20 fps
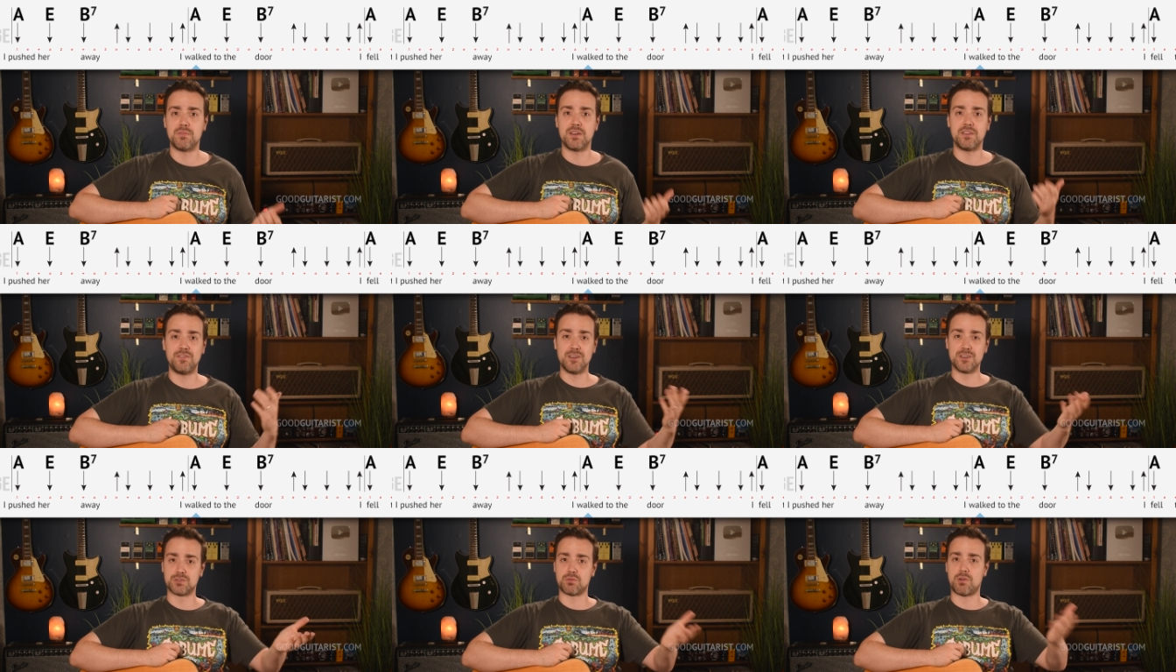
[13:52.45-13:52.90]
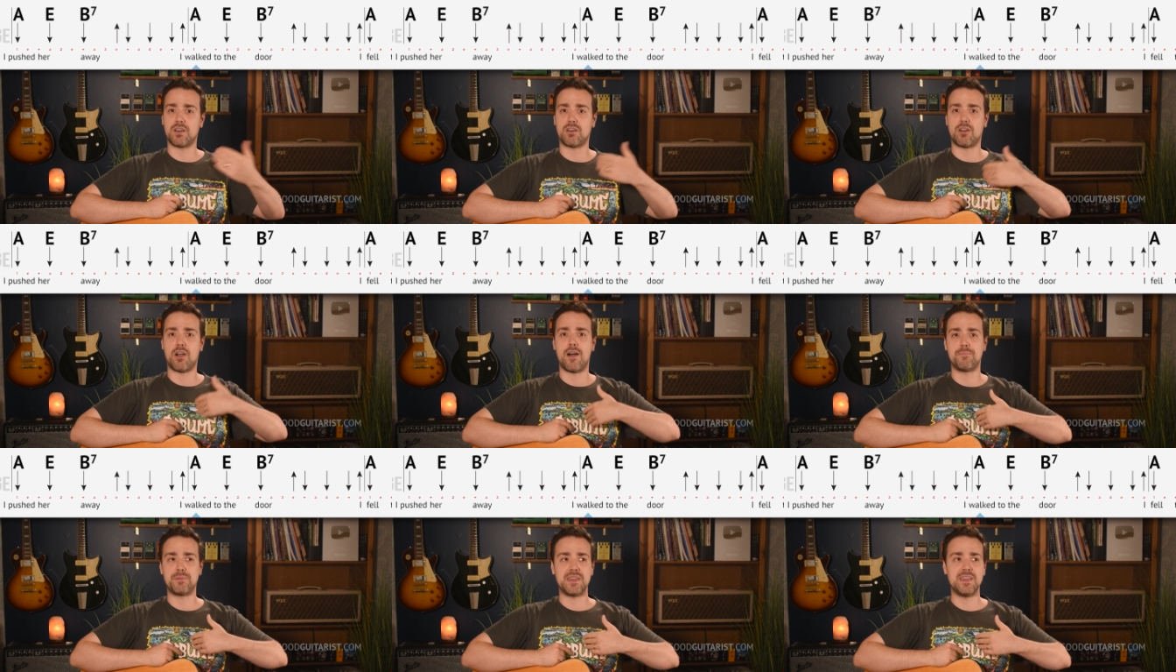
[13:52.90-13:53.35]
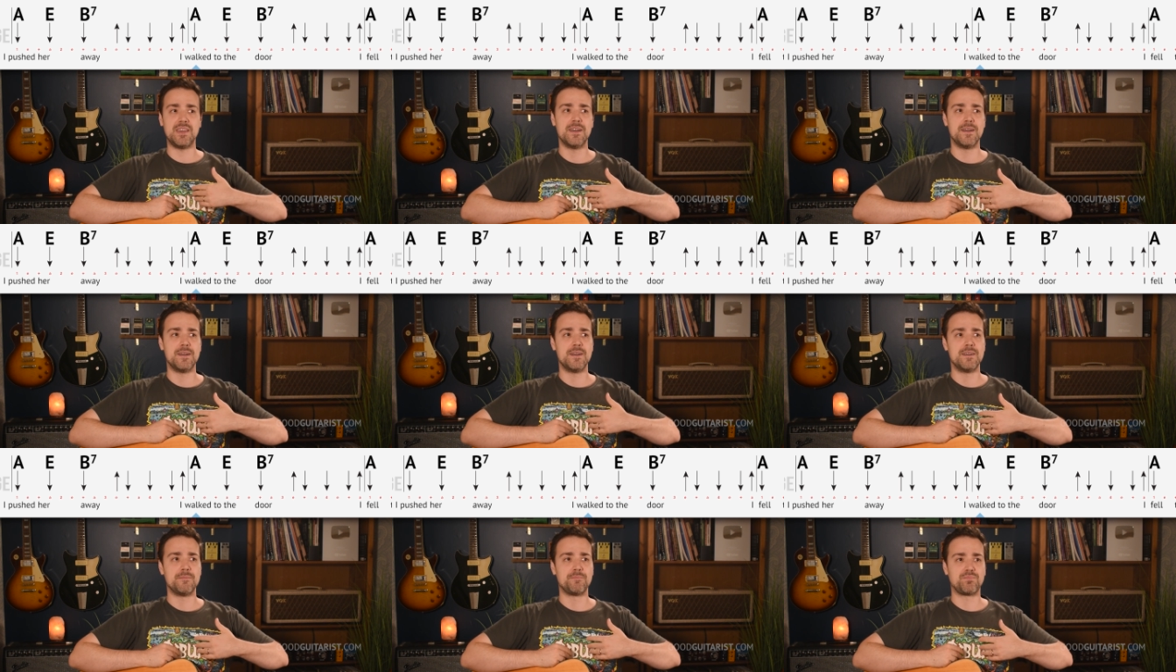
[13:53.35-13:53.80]
But if you just want to copy
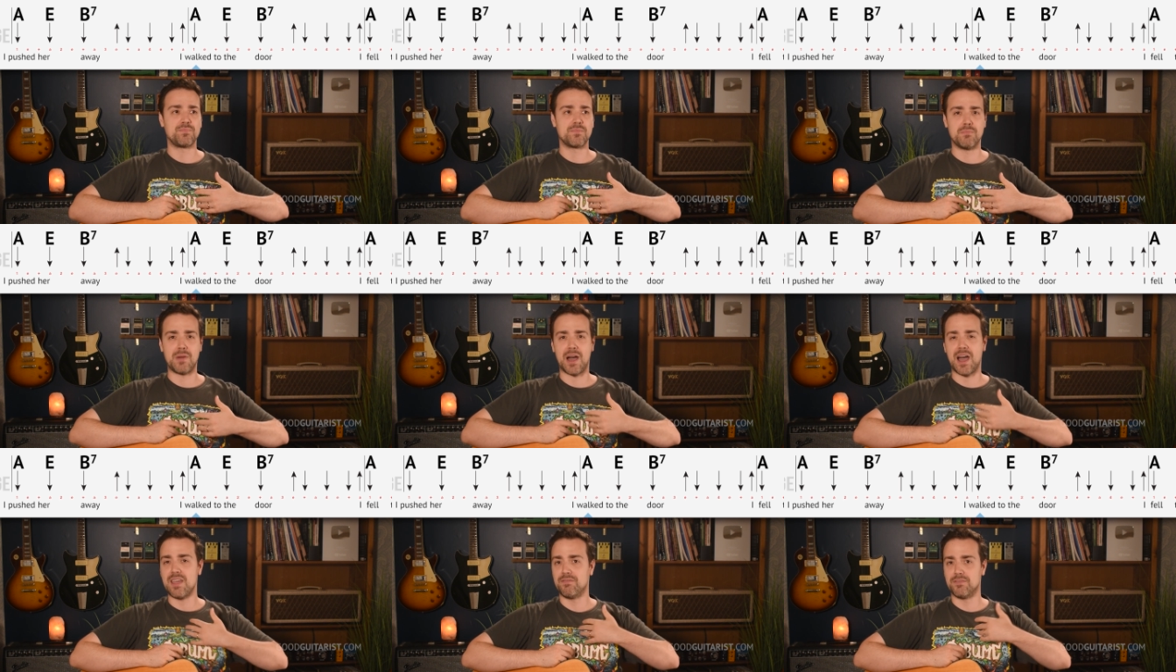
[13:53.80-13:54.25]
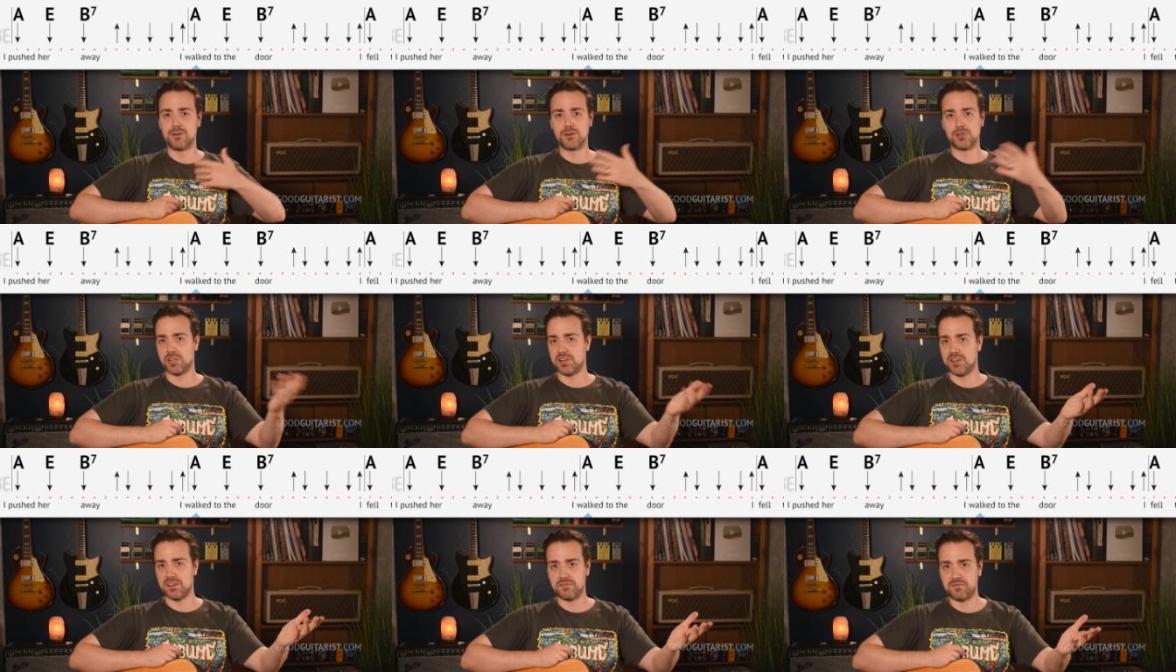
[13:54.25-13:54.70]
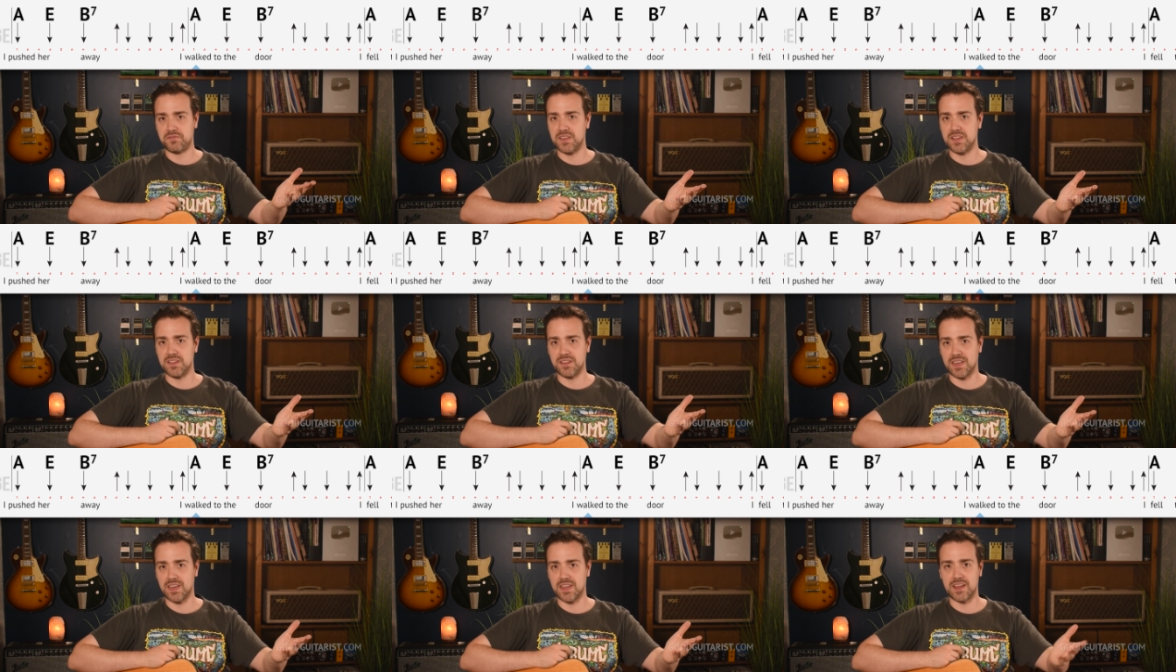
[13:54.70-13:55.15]
my version of
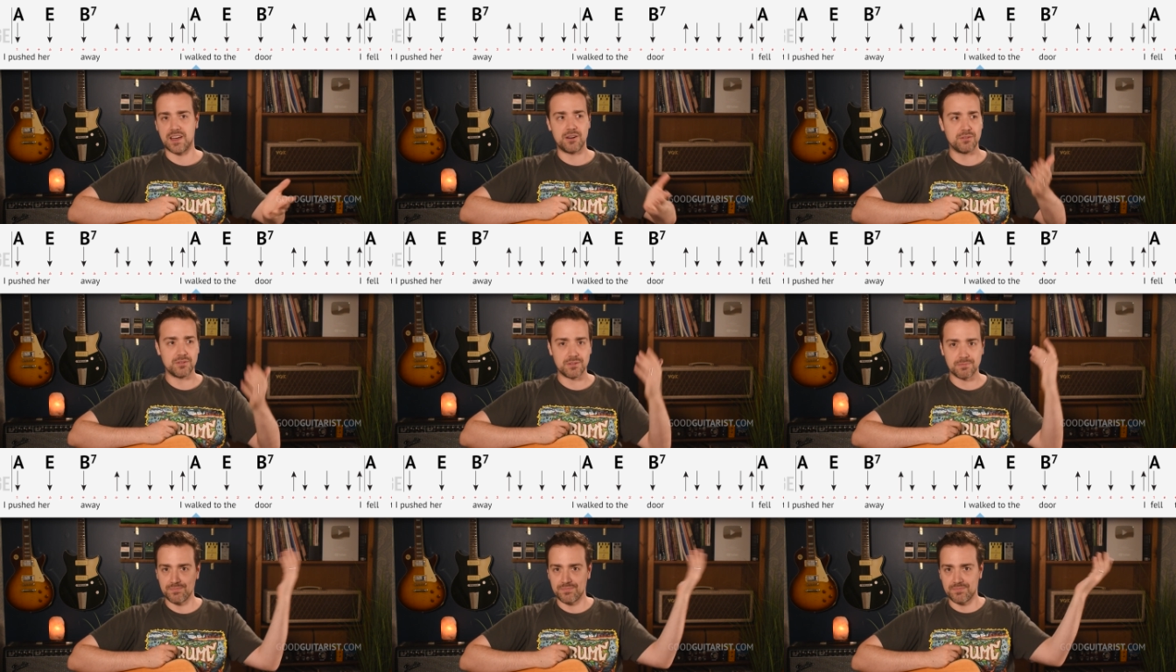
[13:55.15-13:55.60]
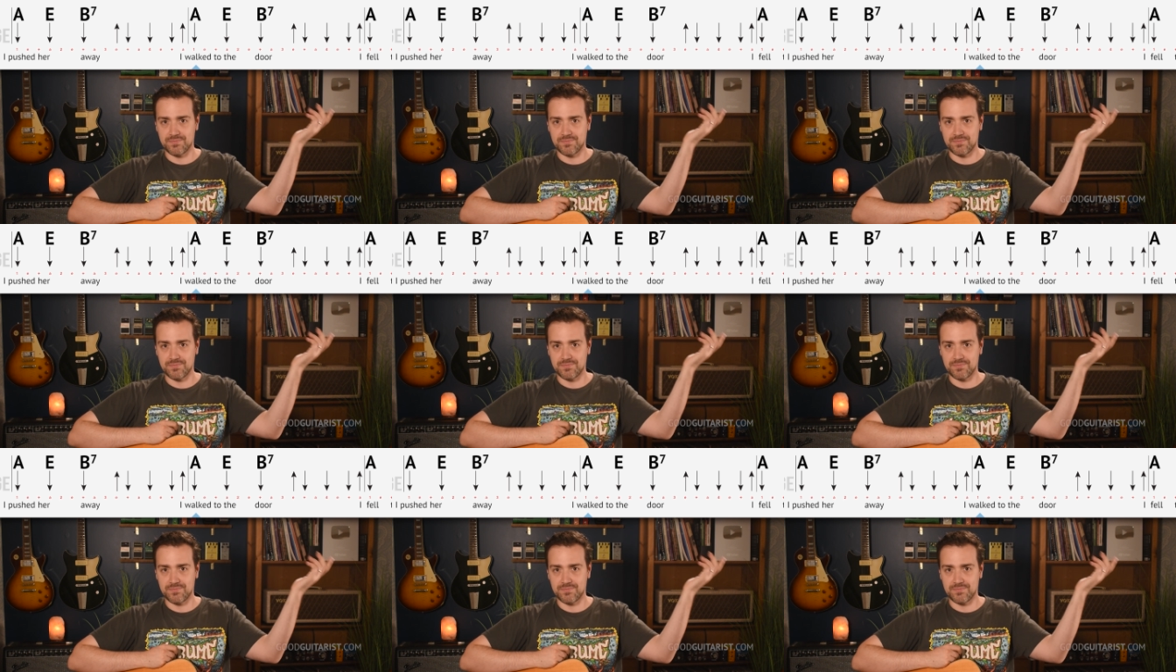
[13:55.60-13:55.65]
feeling it out,